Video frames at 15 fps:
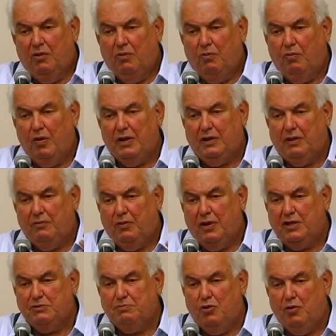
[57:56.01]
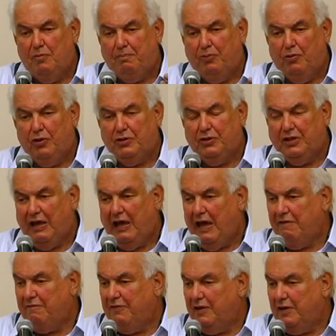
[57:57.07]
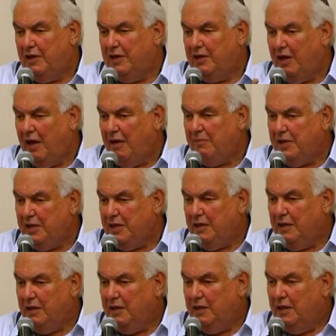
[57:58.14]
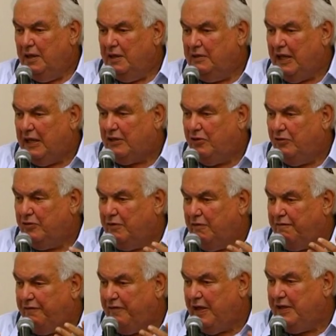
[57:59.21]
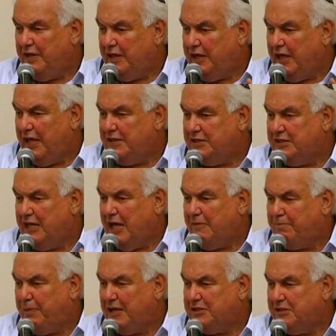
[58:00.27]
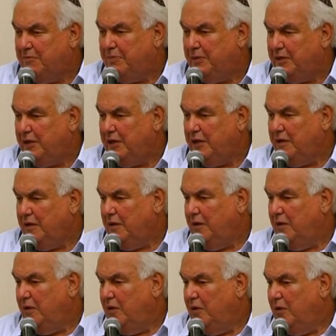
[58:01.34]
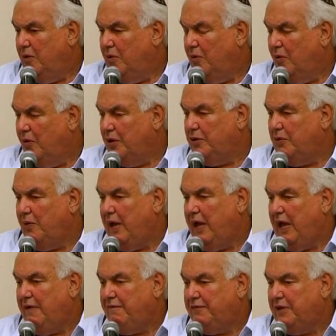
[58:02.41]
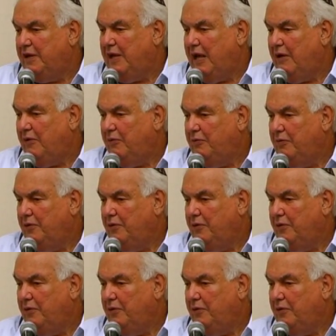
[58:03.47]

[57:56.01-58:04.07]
what is more important, to have an army that could defend against that possibility, or do I have to now